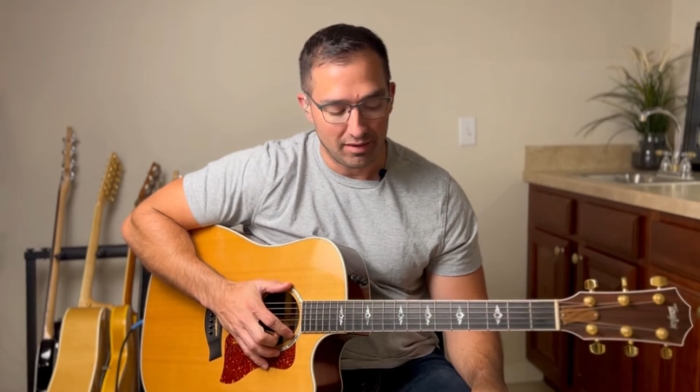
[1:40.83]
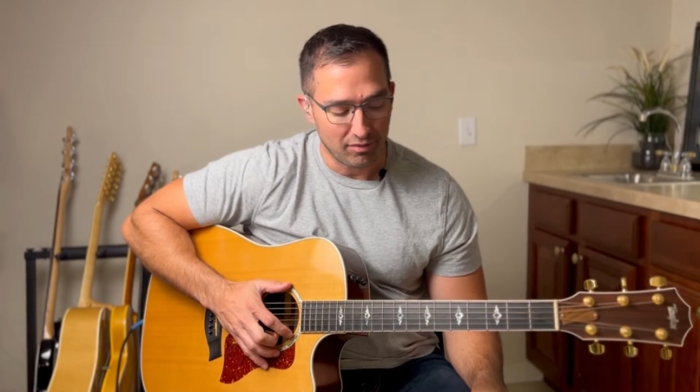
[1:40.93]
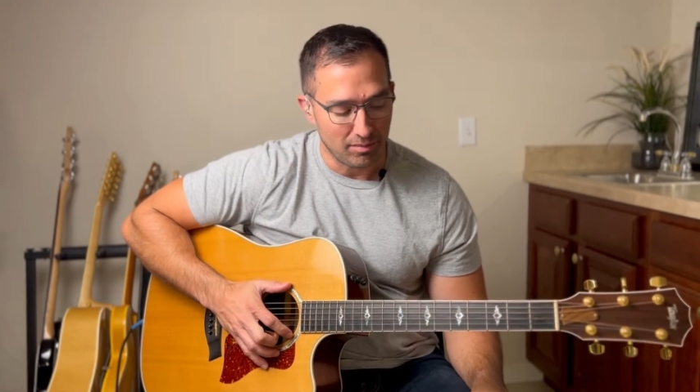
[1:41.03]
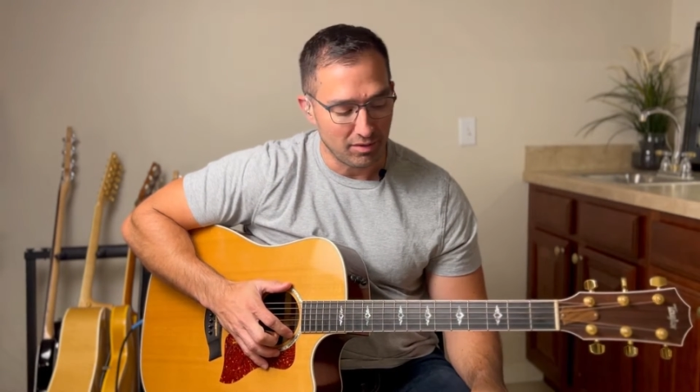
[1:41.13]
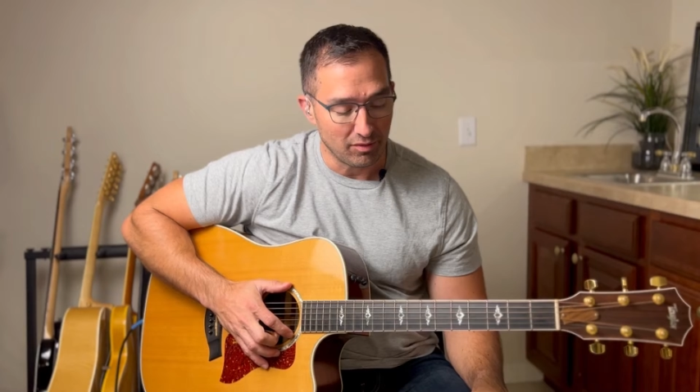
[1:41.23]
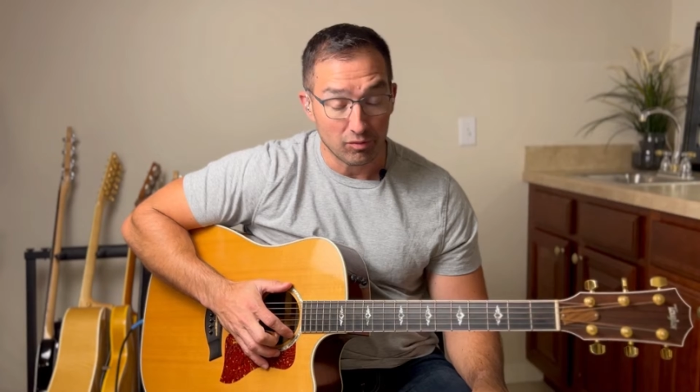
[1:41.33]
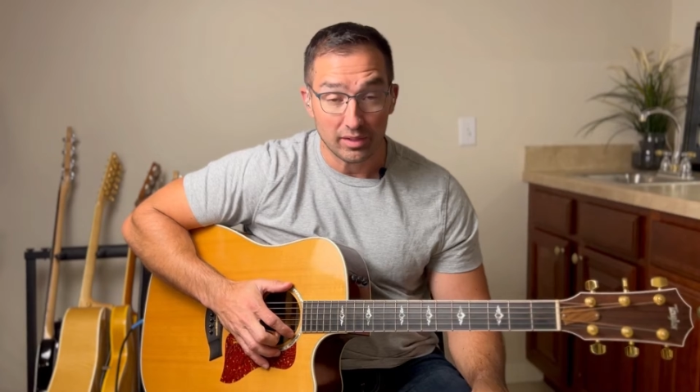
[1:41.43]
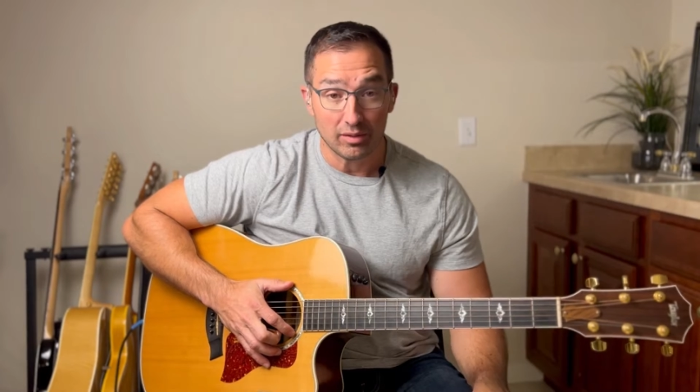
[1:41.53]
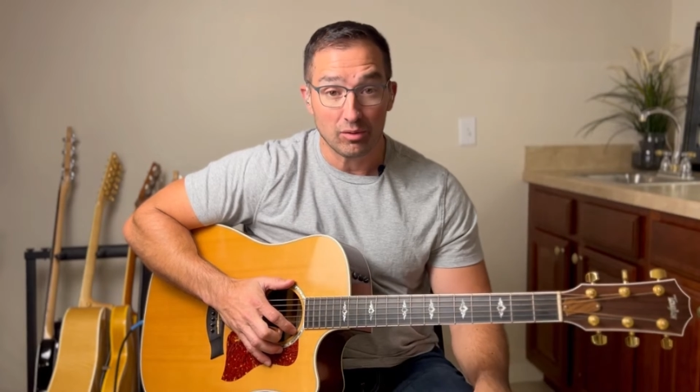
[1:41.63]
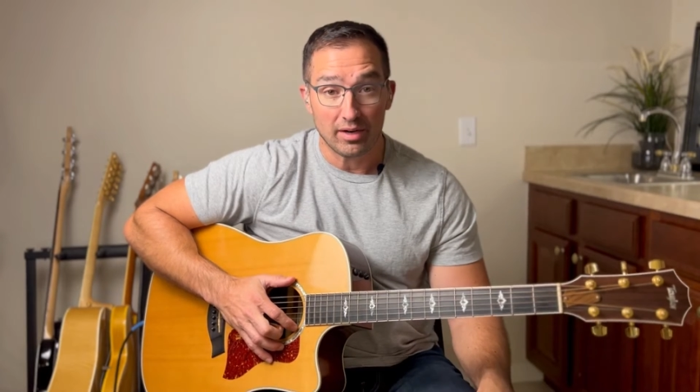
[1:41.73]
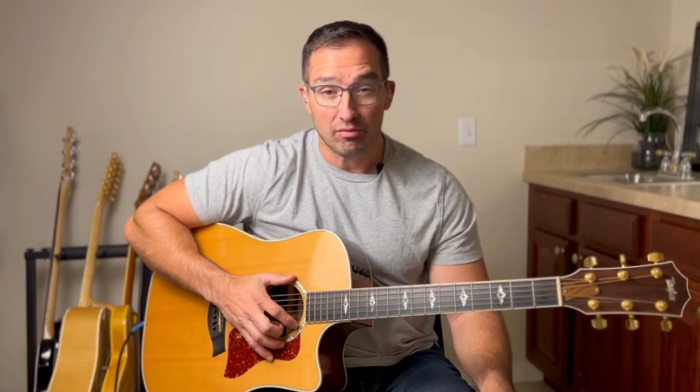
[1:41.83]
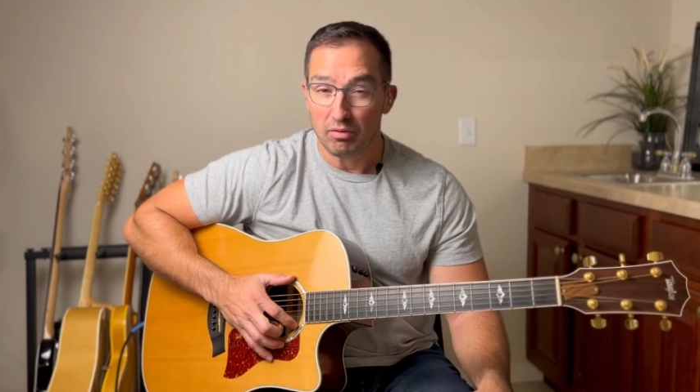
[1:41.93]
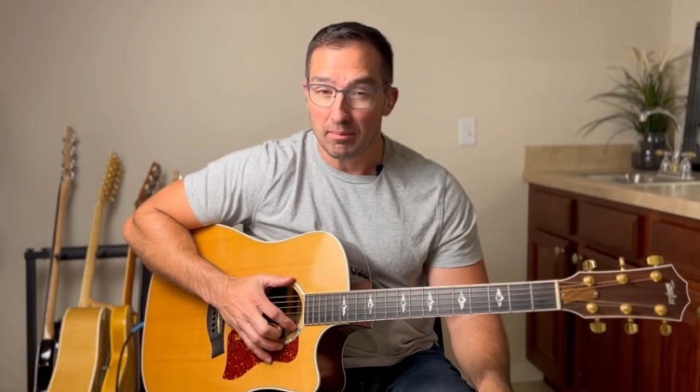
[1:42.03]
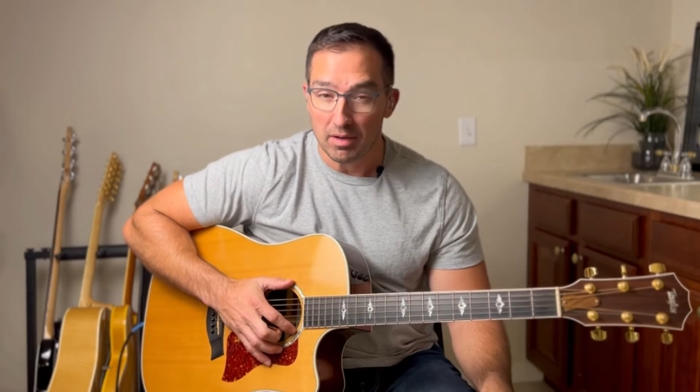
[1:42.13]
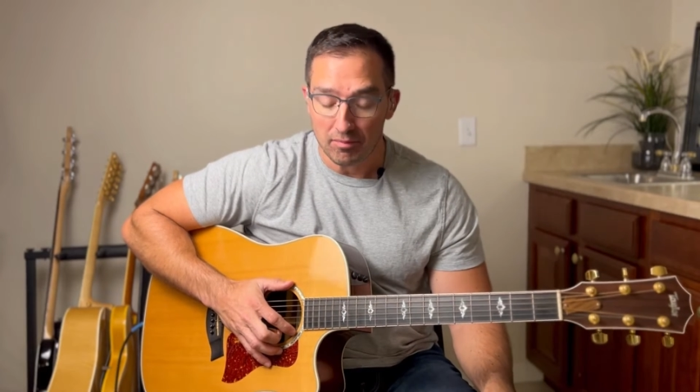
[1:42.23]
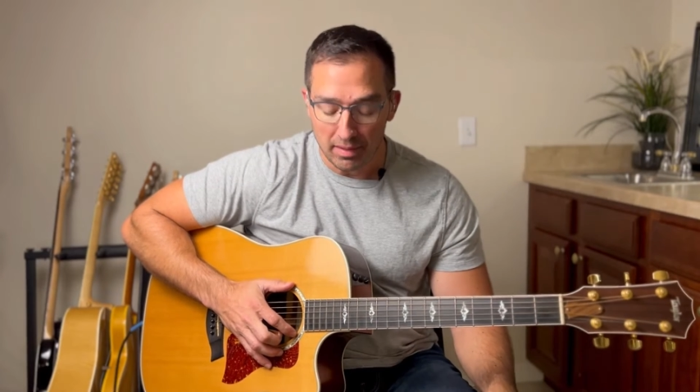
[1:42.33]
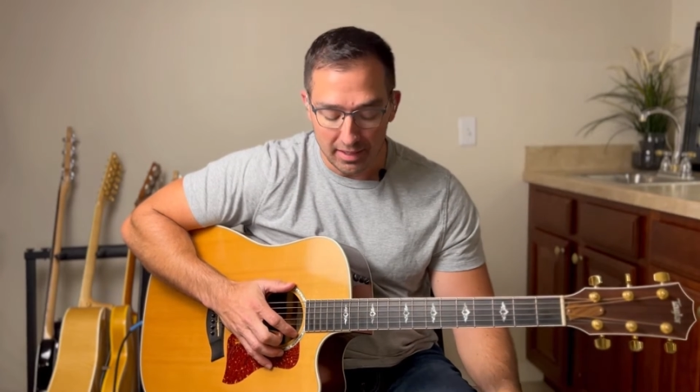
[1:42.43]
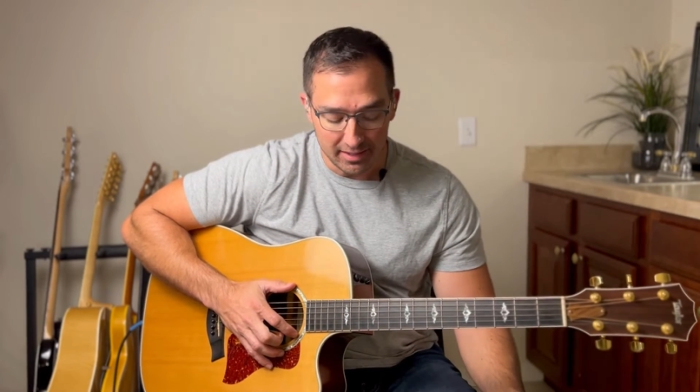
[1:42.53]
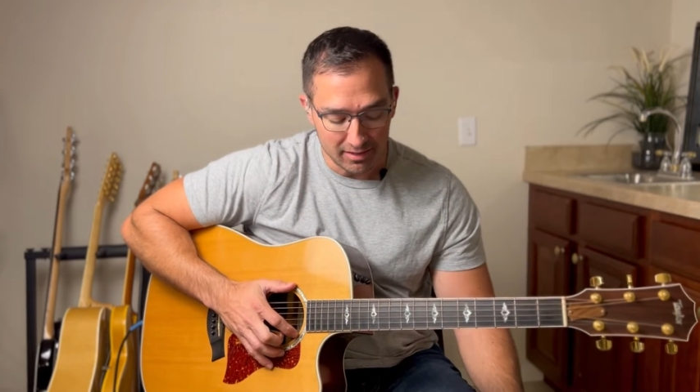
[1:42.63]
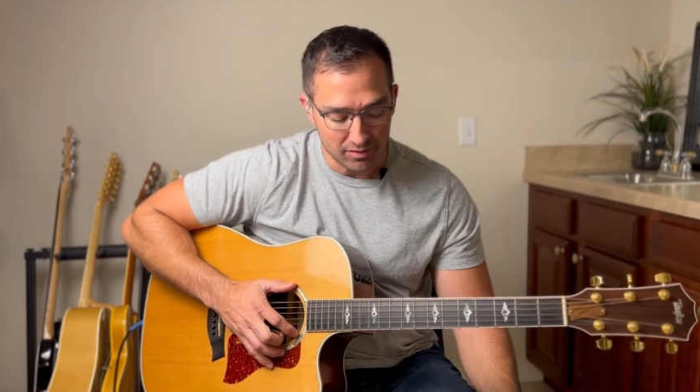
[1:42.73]
from a really great friend of
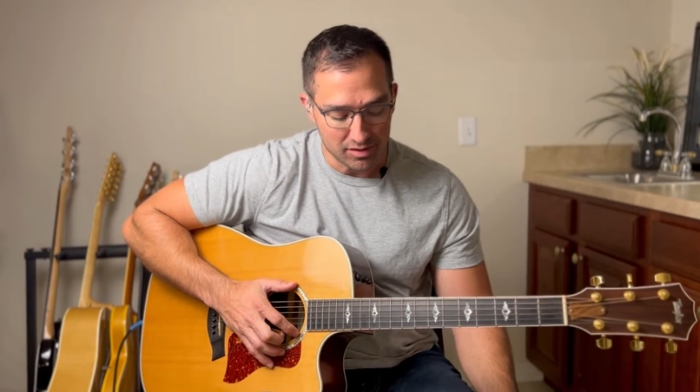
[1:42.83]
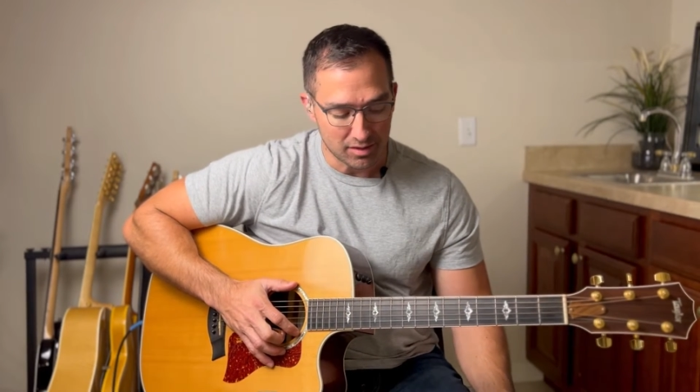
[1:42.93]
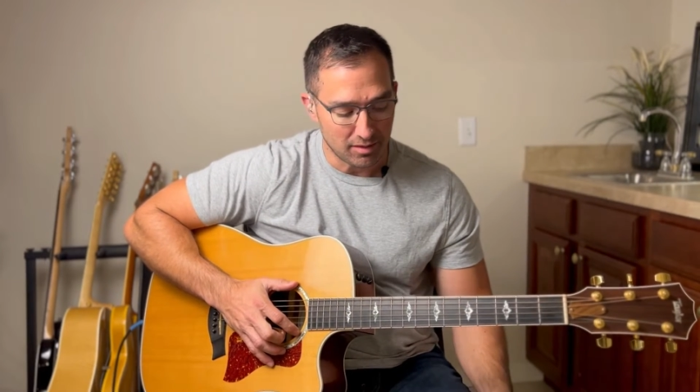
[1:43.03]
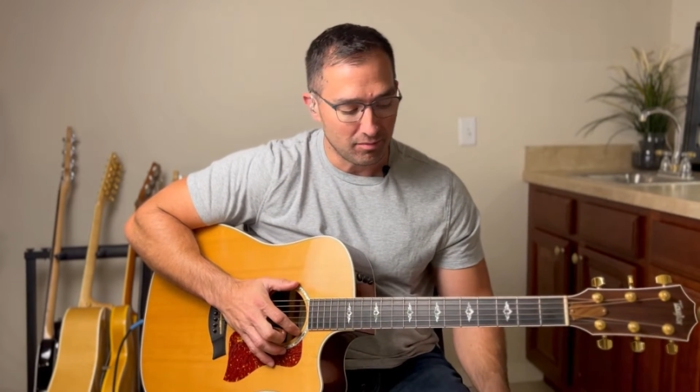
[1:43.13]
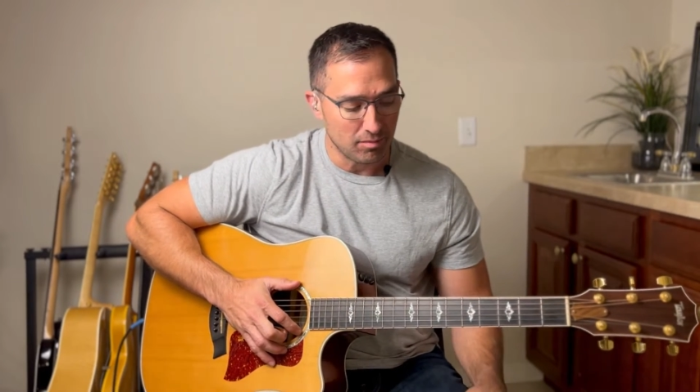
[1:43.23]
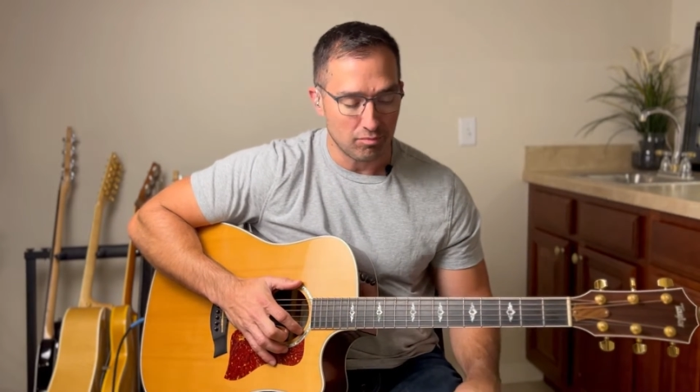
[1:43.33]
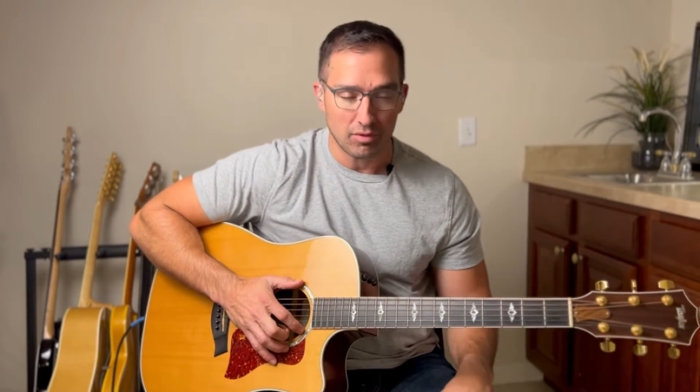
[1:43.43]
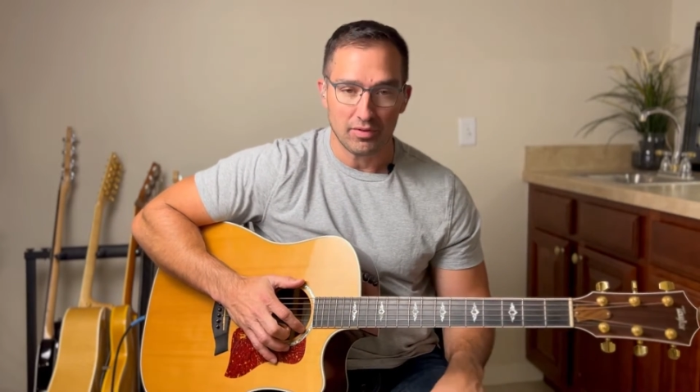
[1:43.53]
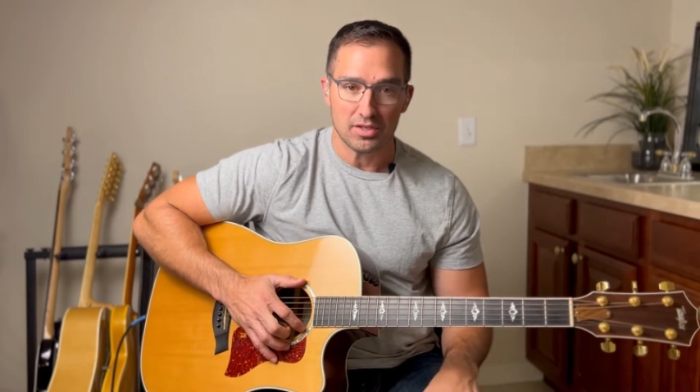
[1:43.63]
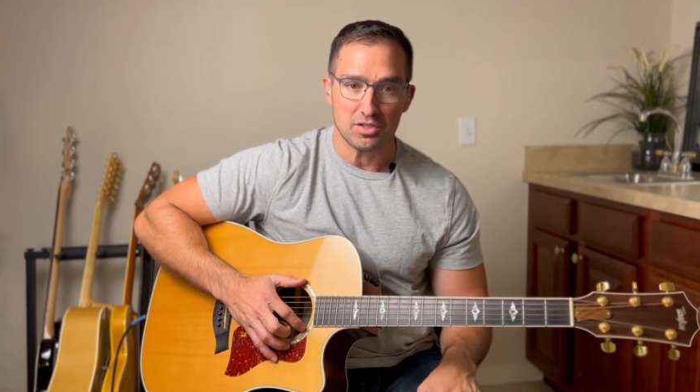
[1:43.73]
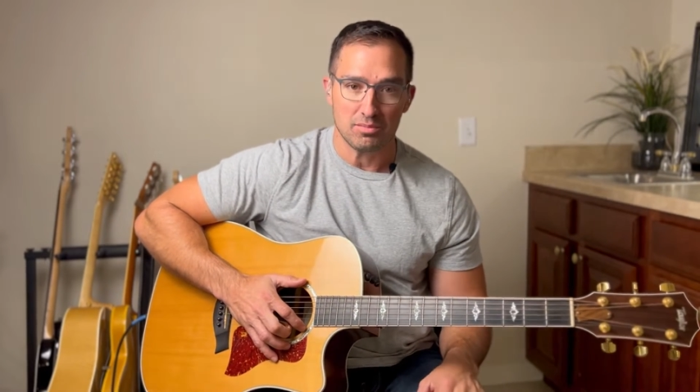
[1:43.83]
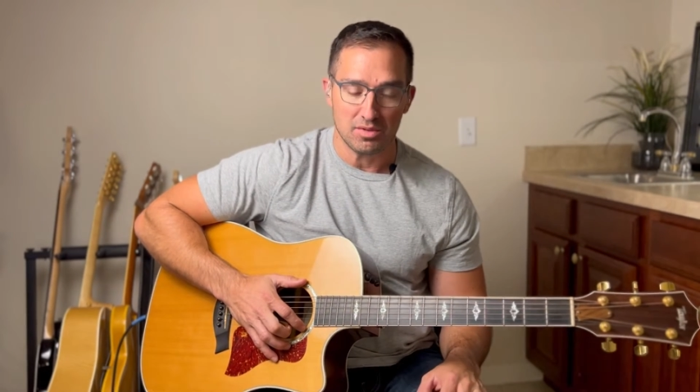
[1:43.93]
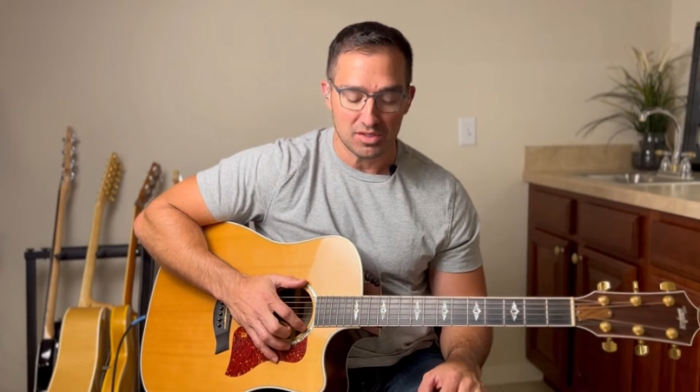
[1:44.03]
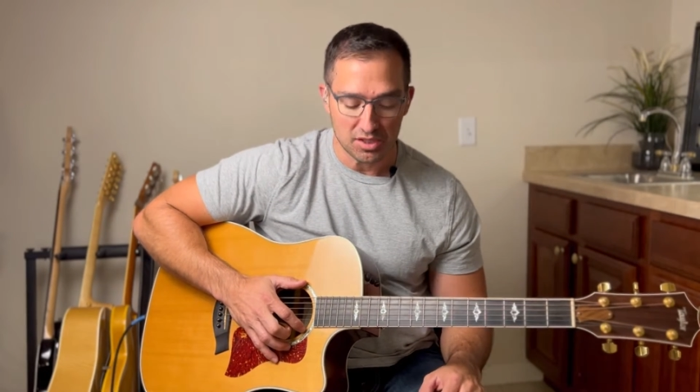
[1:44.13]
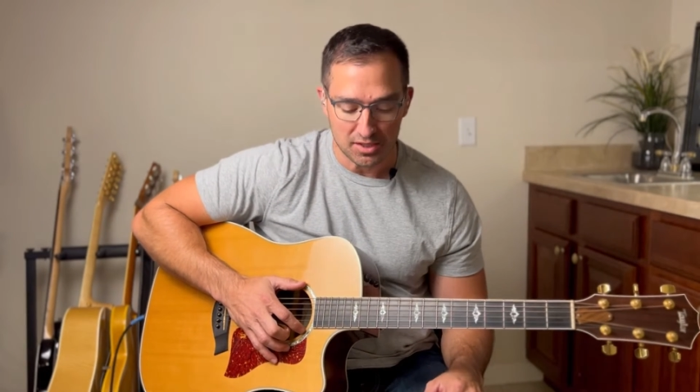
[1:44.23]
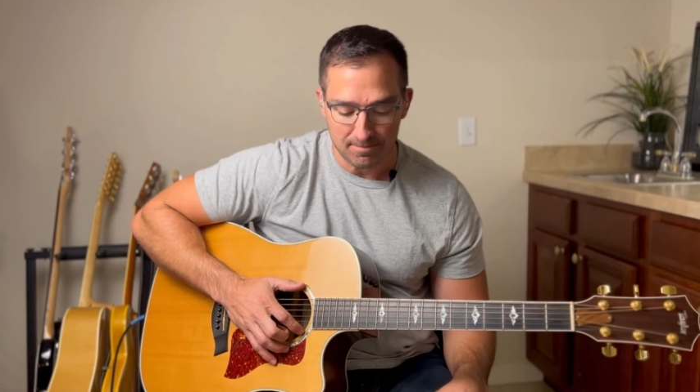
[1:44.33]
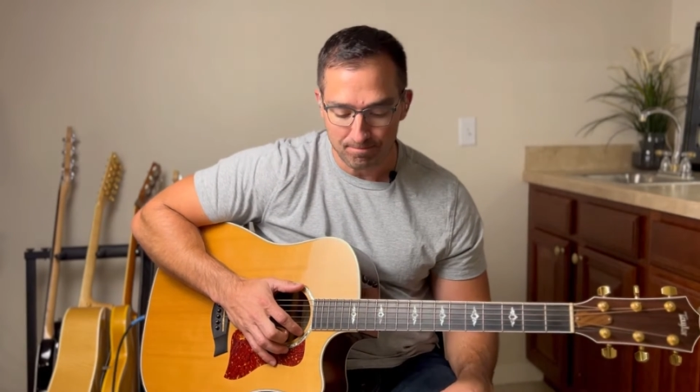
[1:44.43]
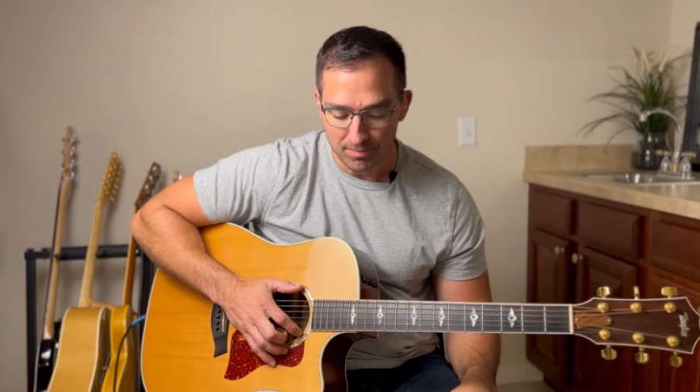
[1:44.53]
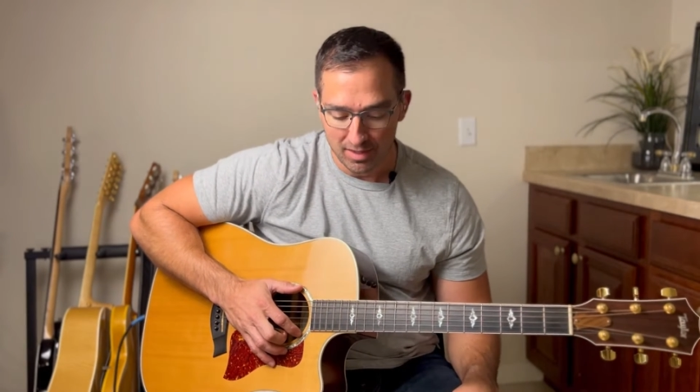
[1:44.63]
mine who's a professional musician.